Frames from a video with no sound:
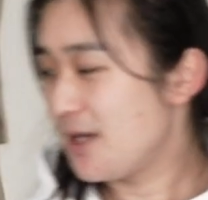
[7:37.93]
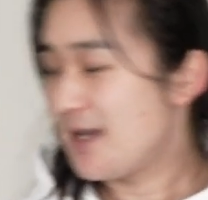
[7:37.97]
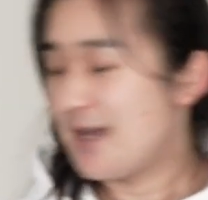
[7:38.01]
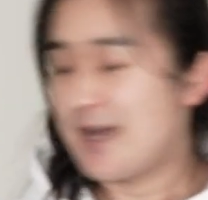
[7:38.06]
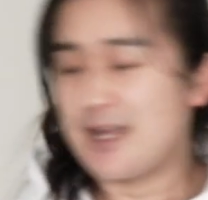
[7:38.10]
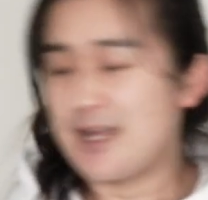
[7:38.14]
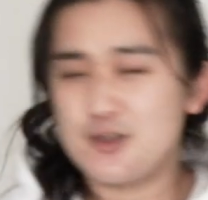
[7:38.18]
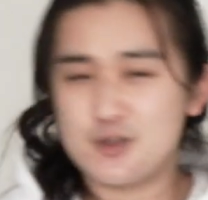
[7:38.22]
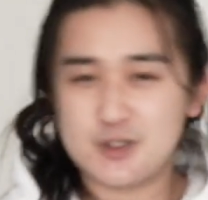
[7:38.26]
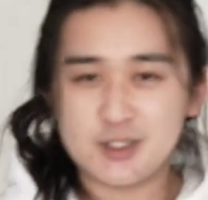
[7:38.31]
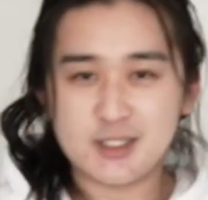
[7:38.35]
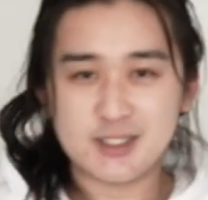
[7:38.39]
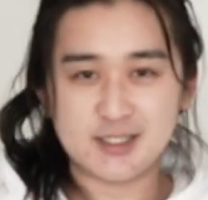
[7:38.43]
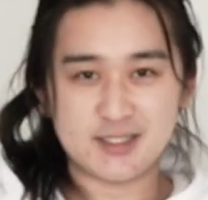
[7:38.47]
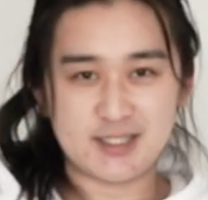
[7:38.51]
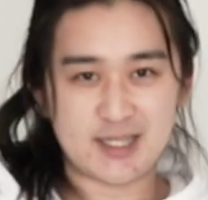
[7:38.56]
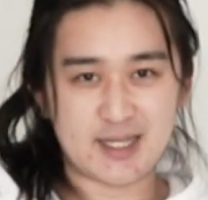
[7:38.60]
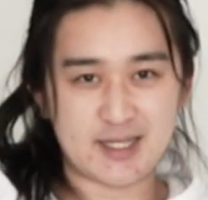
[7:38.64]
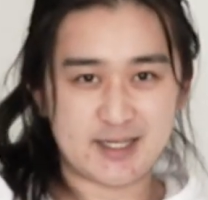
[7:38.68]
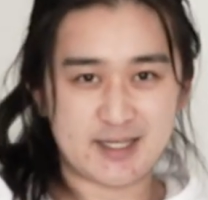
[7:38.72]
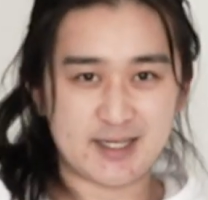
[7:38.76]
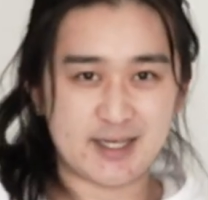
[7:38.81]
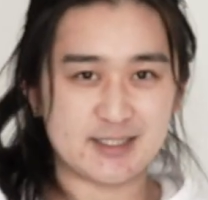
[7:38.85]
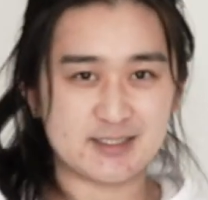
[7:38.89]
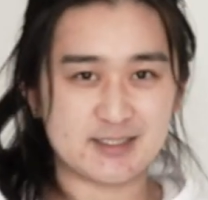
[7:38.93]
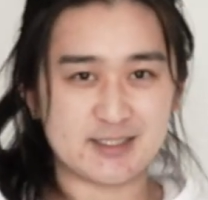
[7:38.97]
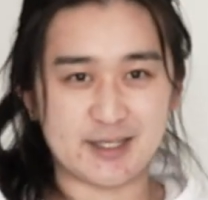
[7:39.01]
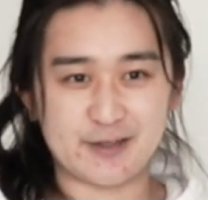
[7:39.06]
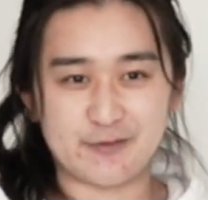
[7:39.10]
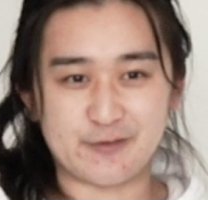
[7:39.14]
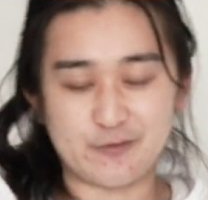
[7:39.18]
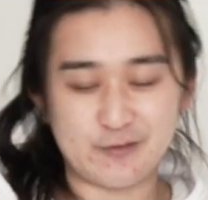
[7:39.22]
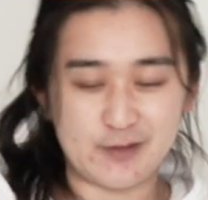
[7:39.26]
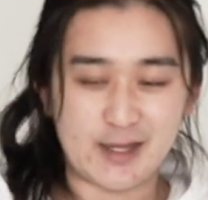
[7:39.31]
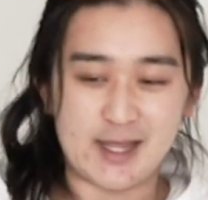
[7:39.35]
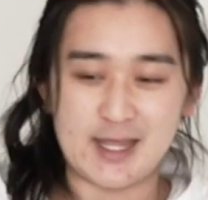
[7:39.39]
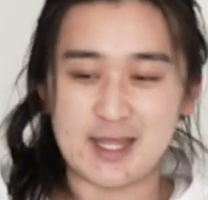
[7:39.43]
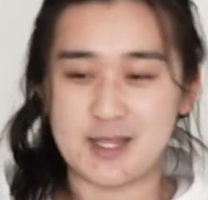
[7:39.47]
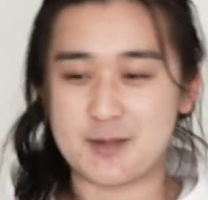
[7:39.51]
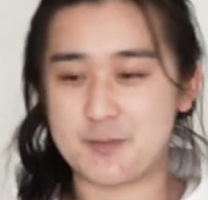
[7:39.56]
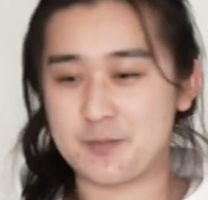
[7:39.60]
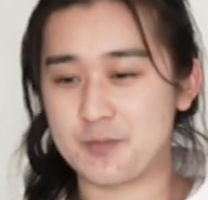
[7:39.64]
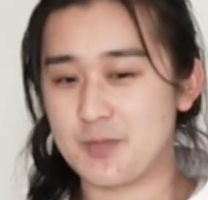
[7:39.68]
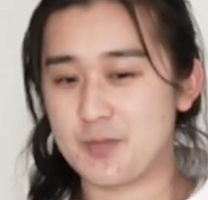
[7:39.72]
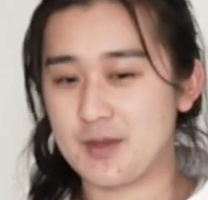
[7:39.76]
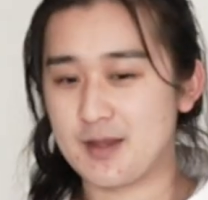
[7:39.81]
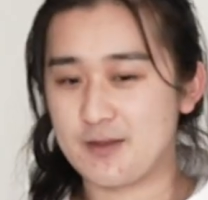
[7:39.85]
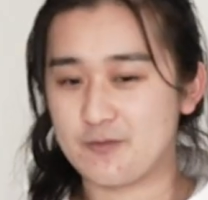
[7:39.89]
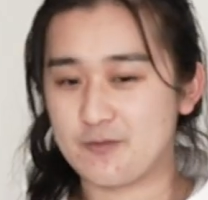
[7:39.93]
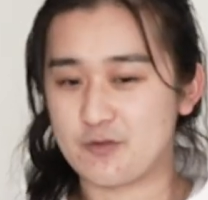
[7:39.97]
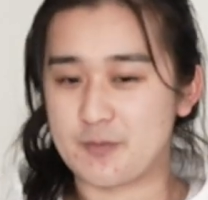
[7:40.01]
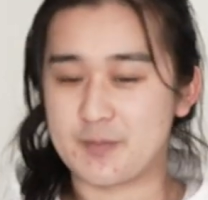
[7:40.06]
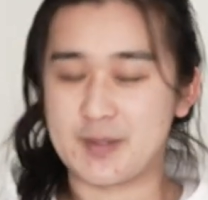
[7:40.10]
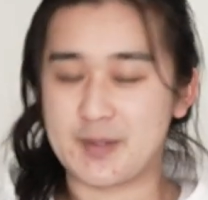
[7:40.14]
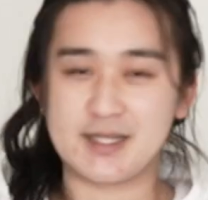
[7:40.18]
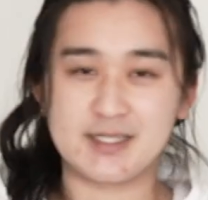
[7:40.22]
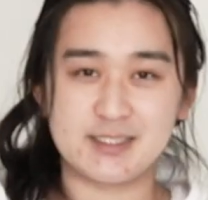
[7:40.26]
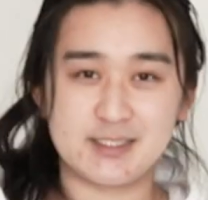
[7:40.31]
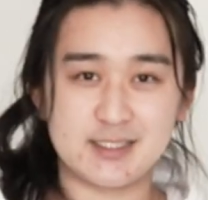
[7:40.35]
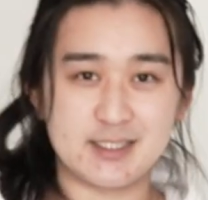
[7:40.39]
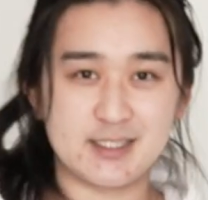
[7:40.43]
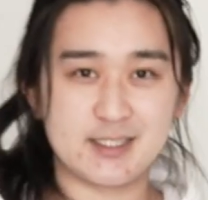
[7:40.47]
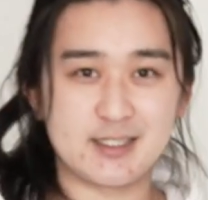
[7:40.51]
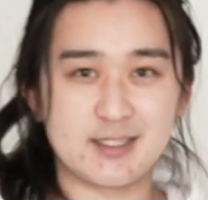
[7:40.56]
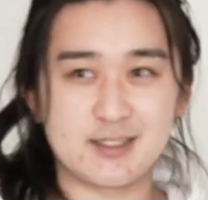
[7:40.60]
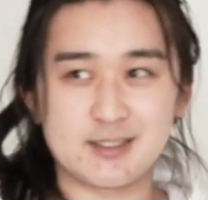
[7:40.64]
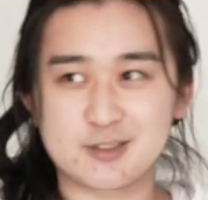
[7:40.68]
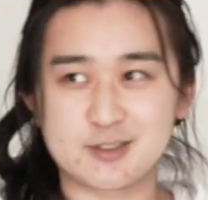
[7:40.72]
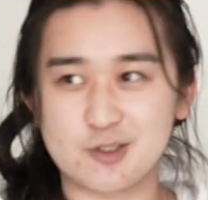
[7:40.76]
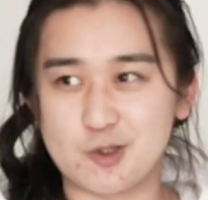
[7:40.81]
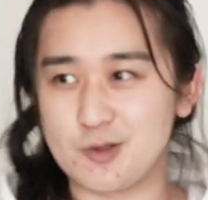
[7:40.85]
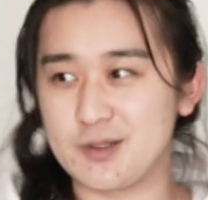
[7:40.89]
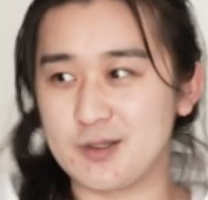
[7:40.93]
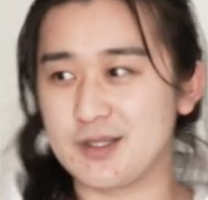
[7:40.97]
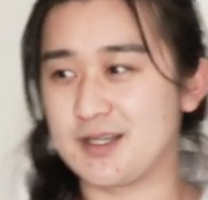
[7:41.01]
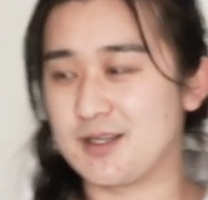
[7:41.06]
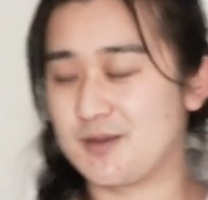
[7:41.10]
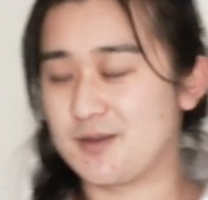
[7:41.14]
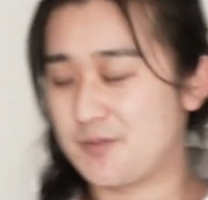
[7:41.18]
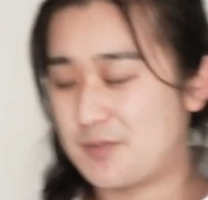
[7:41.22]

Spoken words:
and you shouldn't take it as like flame for Benji solely,